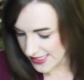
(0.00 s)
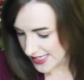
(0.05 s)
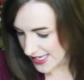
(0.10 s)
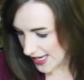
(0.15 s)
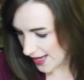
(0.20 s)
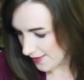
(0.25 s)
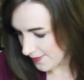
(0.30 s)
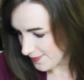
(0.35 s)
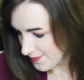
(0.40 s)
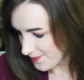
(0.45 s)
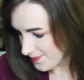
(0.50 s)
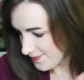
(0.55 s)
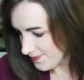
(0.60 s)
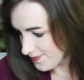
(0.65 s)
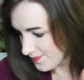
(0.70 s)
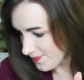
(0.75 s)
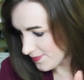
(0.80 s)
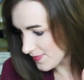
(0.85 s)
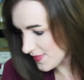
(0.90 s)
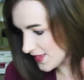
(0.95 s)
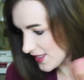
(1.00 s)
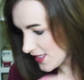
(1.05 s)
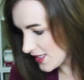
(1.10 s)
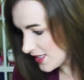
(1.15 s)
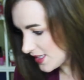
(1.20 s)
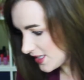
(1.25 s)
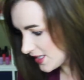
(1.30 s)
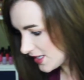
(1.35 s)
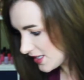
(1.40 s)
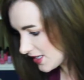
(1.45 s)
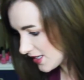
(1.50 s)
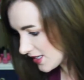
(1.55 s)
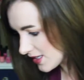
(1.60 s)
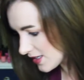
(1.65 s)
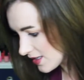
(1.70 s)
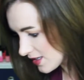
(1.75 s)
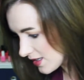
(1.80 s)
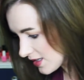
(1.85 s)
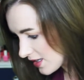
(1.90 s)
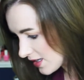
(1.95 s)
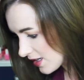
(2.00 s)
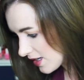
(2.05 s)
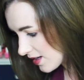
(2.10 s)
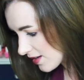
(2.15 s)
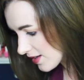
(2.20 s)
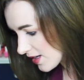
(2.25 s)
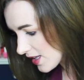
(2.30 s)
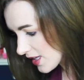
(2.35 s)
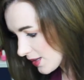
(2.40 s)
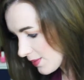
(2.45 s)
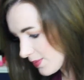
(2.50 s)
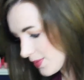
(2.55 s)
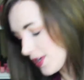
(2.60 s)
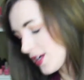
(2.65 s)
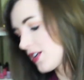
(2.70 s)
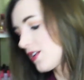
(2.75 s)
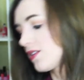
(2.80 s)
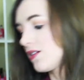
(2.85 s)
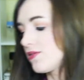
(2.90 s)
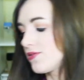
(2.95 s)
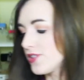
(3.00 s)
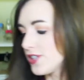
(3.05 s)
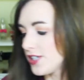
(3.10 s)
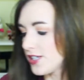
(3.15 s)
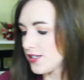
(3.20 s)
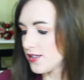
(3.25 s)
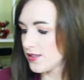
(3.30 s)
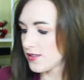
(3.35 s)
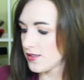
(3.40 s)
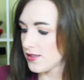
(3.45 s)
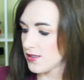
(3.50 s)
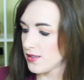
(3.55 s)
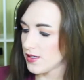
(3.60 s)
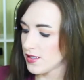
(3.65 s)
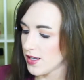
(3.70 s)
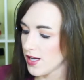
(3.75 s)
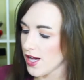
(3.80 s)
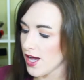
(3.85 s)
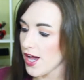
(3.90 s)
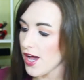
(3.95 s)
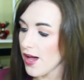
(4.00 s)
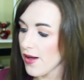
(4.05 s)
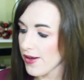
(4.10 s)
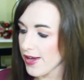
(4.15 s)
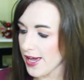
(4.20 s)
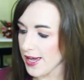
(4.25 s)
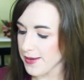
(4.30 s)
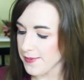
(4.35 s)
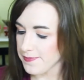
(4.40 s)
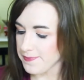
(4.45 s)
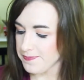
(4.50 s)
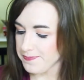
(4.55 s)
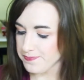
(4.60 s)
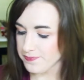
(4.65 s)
Yeah. Eee! I have like a puddle over here. Okay.